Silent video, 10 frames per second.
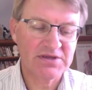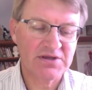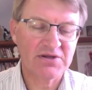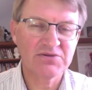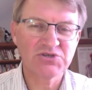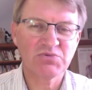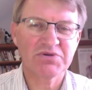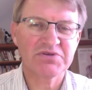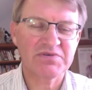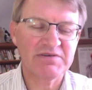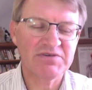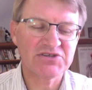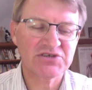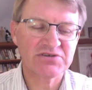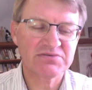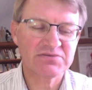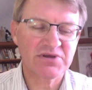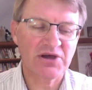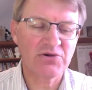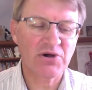I always wonder if it's
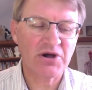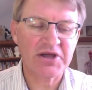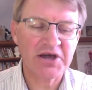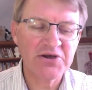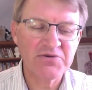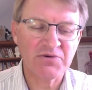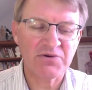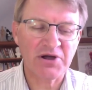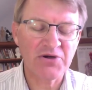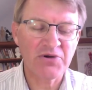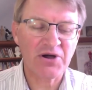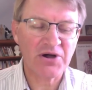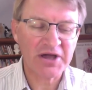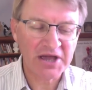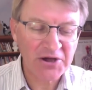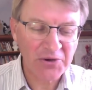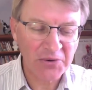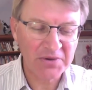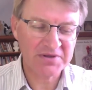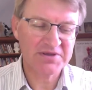Ohio or Ohio.
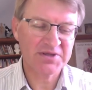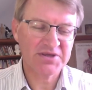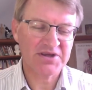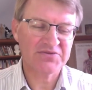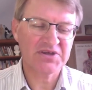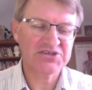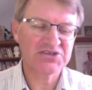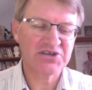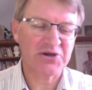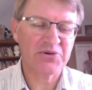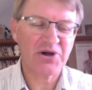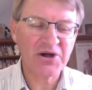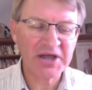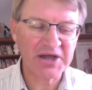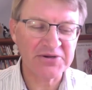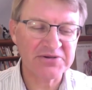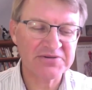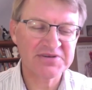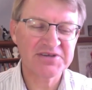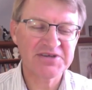I think it's just Ohio.
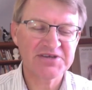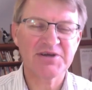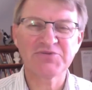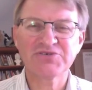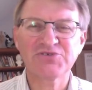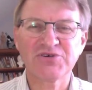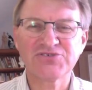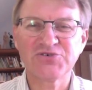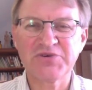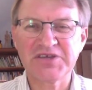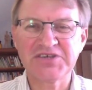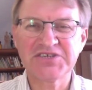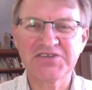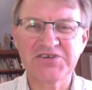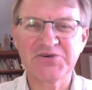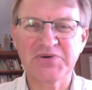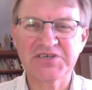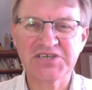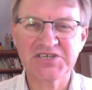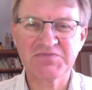I'm not quite sure where that is in the
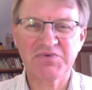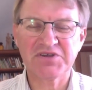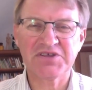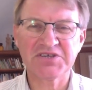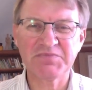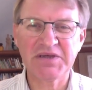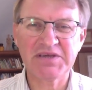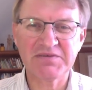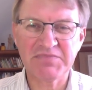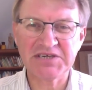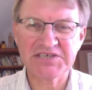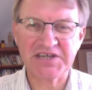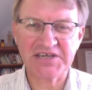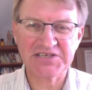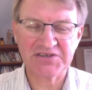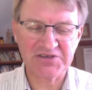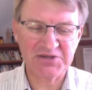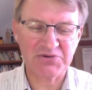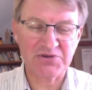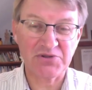US. It's one of those big states. I think
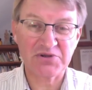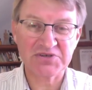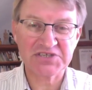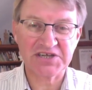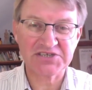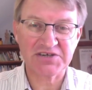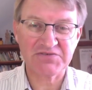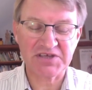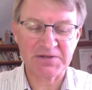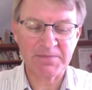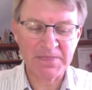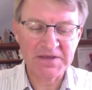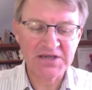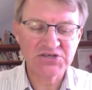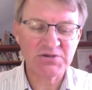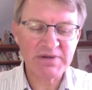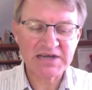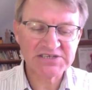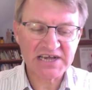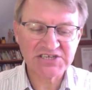you've got a lot of states over there. So
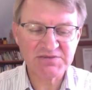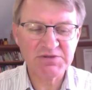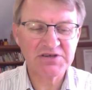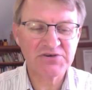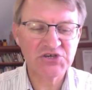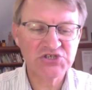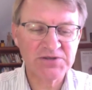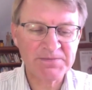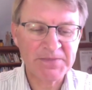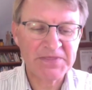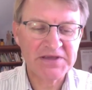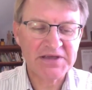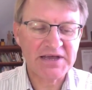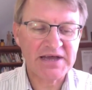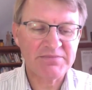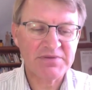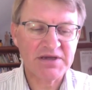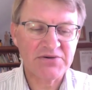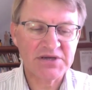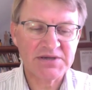Mark's asking me the question,
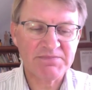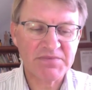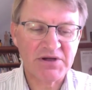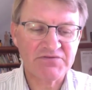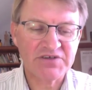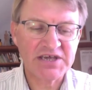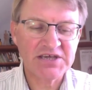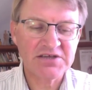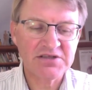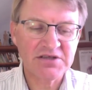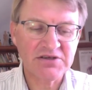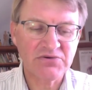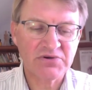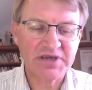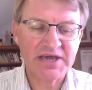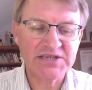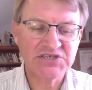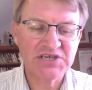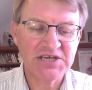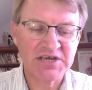Eric, I've taken your
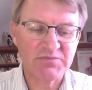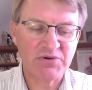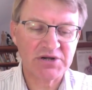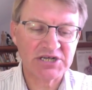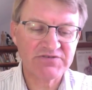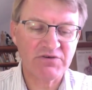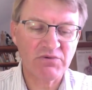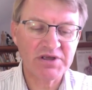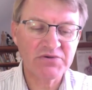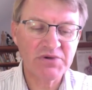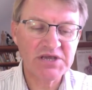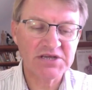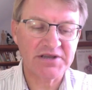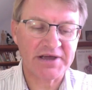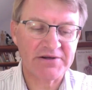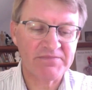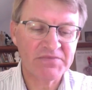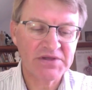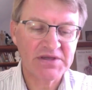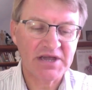CanXida products for 1 week now
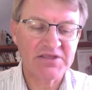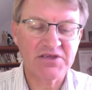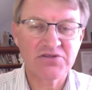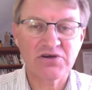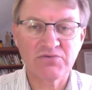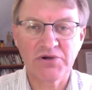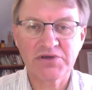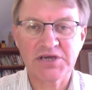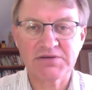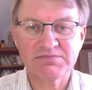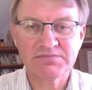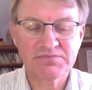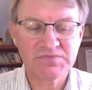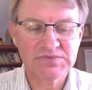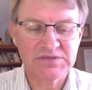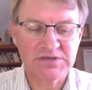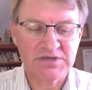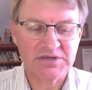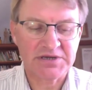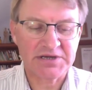and they're not working.
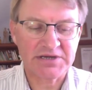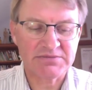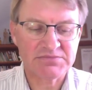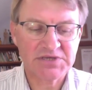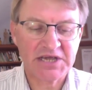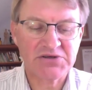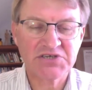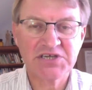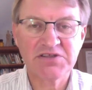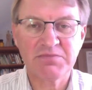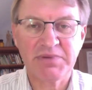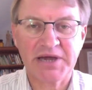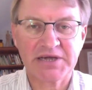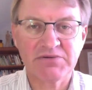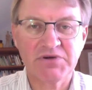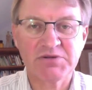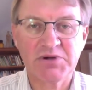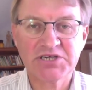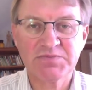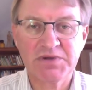Can I send them back? When am
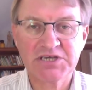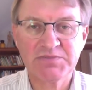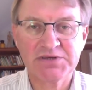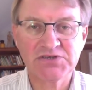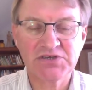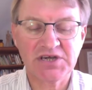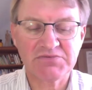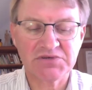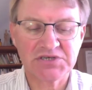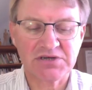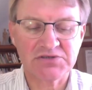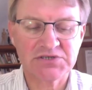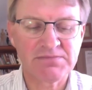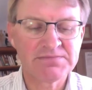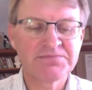I expected to get results?